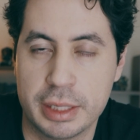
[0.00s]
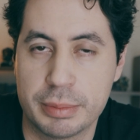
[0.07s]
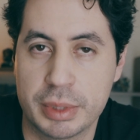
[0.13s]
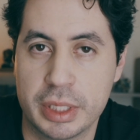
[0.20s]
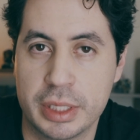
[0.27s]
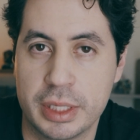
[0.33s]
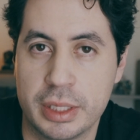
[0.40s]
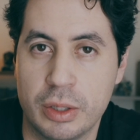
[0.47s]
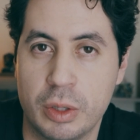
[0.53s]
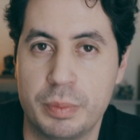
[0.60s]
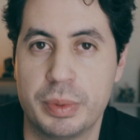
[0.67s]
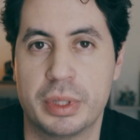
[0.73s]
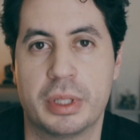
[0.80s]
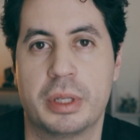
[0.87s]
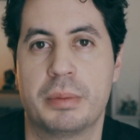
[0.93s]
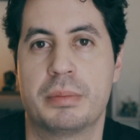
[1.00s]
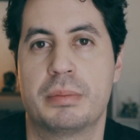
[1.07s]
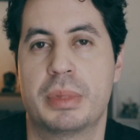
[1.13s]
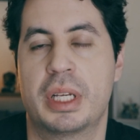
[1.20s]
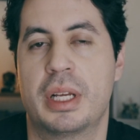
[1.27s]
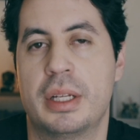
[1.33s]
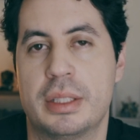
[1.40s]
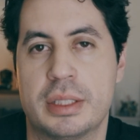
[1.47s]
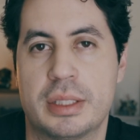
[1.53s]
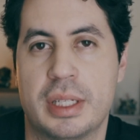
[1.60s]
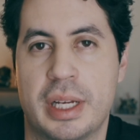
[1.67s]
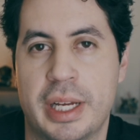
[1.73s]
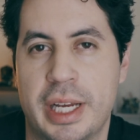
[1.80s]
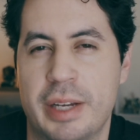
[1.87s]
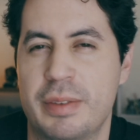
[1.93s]
I'm gonna open them because
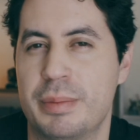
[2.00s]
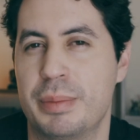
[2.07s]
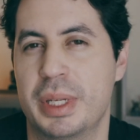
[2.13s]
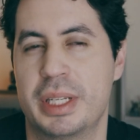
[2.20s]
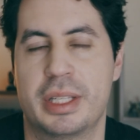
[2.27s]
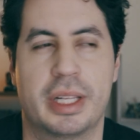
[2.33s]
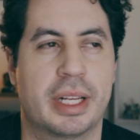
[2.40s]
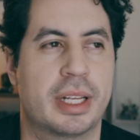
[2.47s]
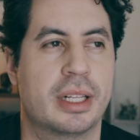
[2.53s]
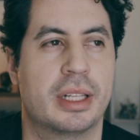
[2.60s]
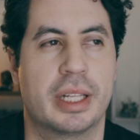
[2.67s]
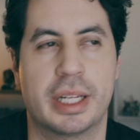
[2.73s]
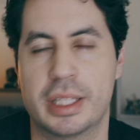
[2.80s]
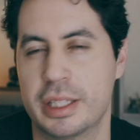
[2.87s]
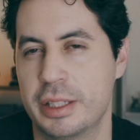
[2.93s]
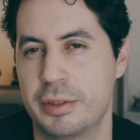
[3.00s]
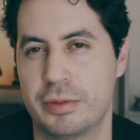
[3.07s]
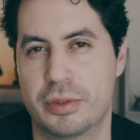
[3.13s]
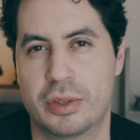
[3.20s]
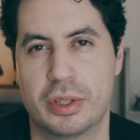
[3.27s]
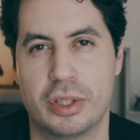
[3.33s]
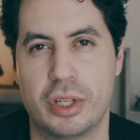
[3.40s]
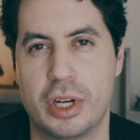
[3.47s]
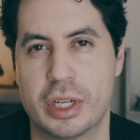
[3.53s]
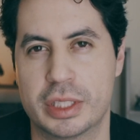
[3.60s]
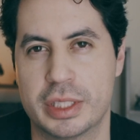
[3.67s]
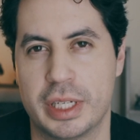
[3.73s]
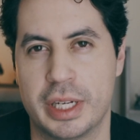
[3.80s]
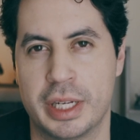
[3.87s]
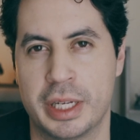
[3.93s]
I haven't been like collecting them for a long
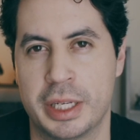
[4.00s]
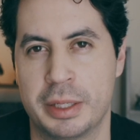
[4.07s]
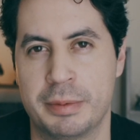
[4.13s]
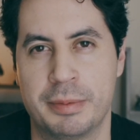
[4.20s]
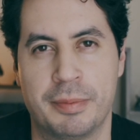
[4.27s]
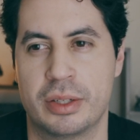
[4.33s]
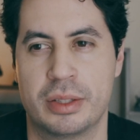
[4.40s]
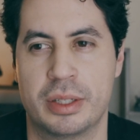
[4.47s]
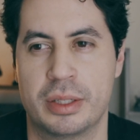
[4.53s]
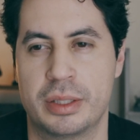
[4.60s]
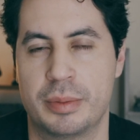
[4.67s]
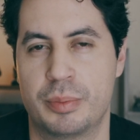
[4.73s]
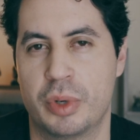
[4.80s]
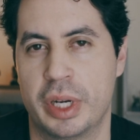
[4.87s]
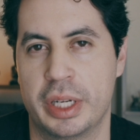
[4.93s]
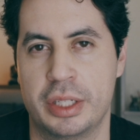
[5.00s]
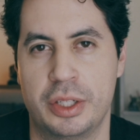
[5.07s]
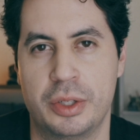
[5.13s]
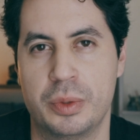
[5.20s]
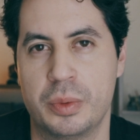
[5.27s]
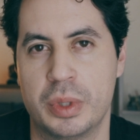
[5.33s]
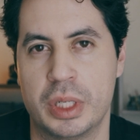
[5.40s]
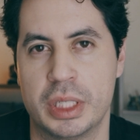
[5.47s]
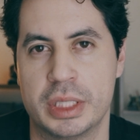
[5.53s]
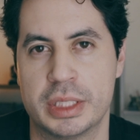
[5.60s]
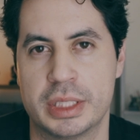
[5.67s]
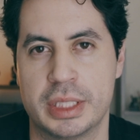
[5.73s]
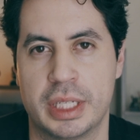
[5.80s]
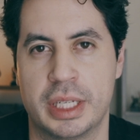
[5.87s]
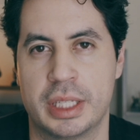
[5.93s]
time. They're the brand new
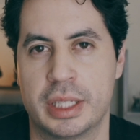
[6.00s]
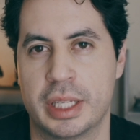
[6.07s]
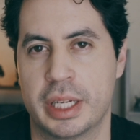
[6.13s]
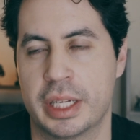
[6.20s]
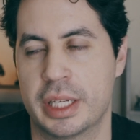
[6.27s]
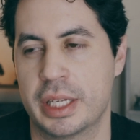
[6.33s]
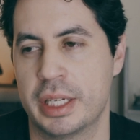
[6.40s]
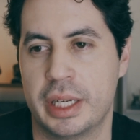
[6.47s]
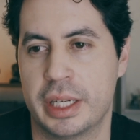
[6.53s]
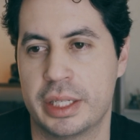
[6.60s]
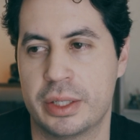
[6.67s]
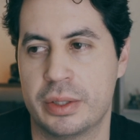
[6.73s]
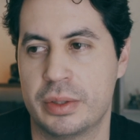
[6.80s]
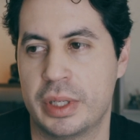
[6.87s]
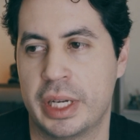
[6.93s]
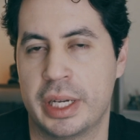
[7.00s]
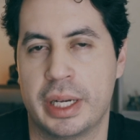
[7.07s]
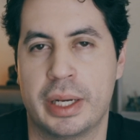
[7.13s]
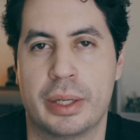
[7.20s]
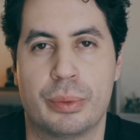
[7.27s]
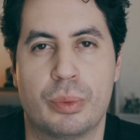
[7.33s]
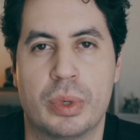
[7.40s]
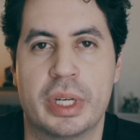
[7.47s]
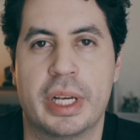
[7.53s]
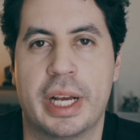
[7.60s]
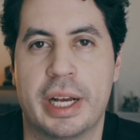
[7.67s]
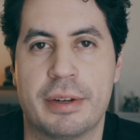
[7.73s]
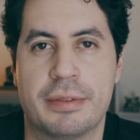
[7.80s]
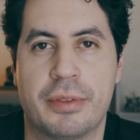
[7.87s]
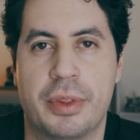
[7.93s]
ones, and like I want to
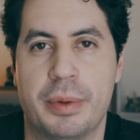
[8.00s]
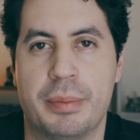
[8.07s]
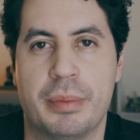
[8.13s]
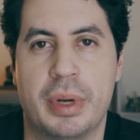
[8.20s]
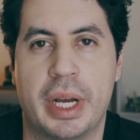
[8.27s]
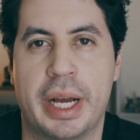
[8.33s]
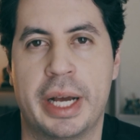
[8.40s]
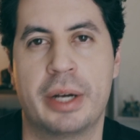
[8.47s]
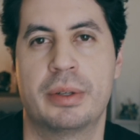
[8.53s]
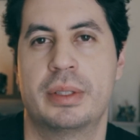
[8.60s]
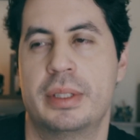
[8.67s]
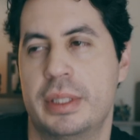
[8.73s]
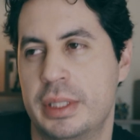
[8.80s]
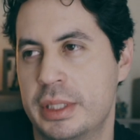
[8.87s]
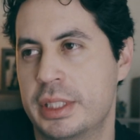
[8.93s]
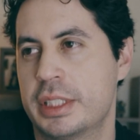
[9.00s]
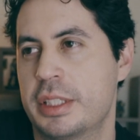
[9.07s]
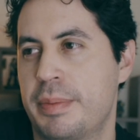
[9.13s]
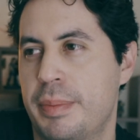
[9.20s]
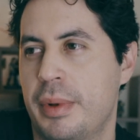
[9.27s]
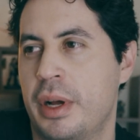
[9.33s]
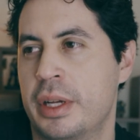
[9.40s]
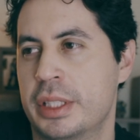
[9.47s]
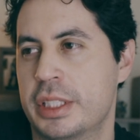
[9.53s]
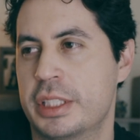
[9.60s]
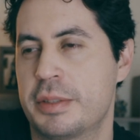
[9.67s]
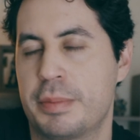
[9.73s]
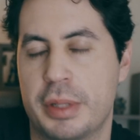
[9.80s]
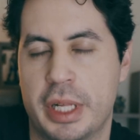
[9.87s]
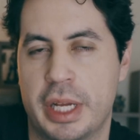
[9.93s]
have them out on
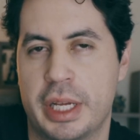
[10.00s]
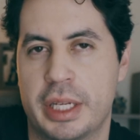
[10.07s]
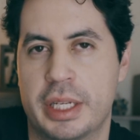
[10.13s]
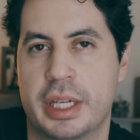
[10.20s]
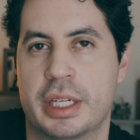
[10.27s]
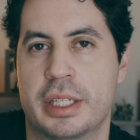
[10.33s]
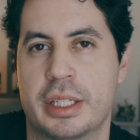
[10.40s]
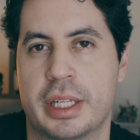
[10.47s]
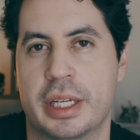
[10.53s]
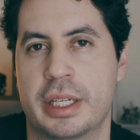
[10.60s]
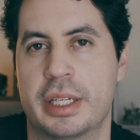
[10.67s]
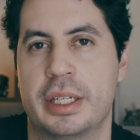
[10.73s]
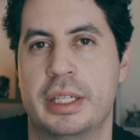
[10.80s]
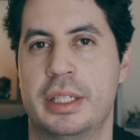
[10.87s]
display, kind of like.